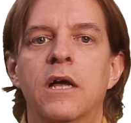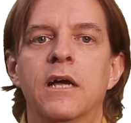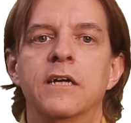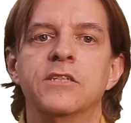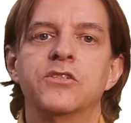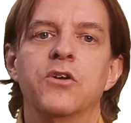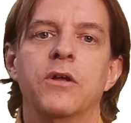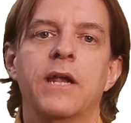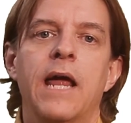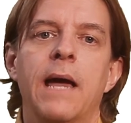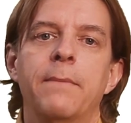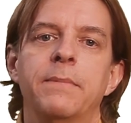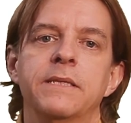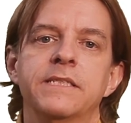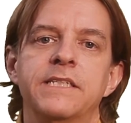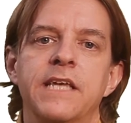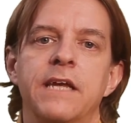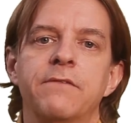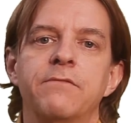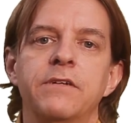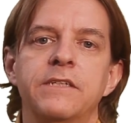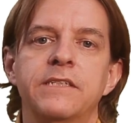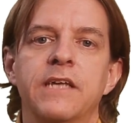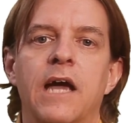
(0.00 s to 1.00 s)
so it happens
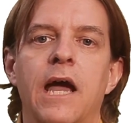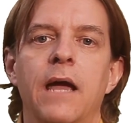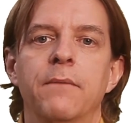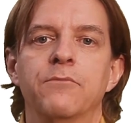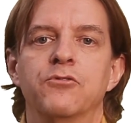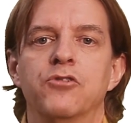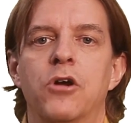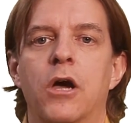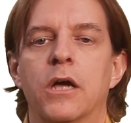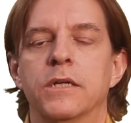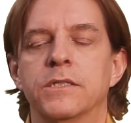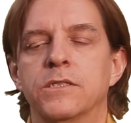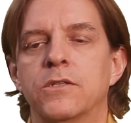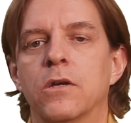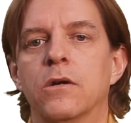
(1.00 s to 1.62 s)
every time draw is